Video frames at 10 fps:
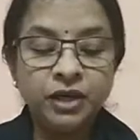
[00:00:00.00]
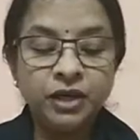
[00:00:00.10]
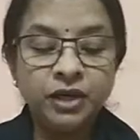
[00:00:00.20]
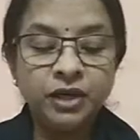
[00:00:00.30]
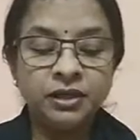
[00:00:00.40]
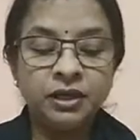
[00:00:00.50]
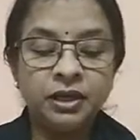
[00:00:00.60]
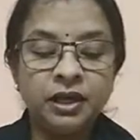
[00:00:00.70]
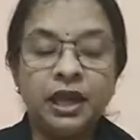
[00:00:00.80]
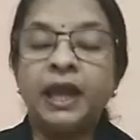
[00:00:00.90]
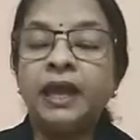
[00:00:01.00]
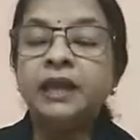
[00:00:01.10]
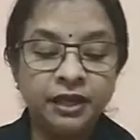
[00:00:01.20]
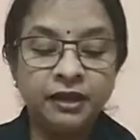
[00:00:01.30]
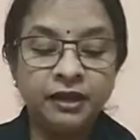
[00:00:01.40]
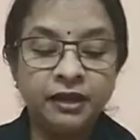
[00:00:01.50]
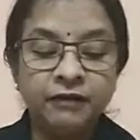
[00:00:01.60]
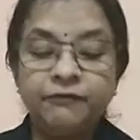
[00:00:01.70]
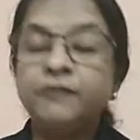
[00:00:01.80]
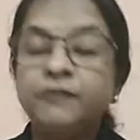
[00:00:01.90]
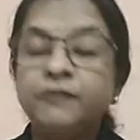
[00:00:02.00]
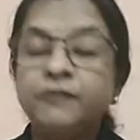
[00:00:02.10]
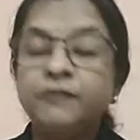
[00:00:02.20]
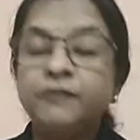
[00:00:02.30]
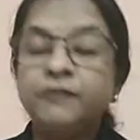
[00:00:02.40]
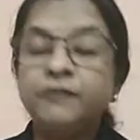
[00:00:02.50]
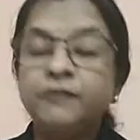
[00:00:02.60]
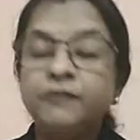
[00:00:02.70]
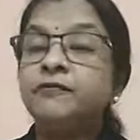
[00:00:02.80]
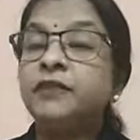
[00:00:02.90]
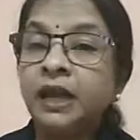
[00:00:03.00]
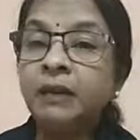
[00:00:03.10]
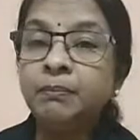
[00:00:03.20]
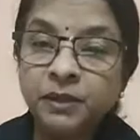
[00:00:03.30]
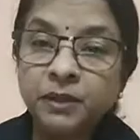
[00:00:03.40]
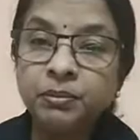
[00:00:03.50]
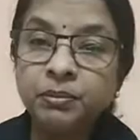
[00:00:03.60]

and there 59% of the people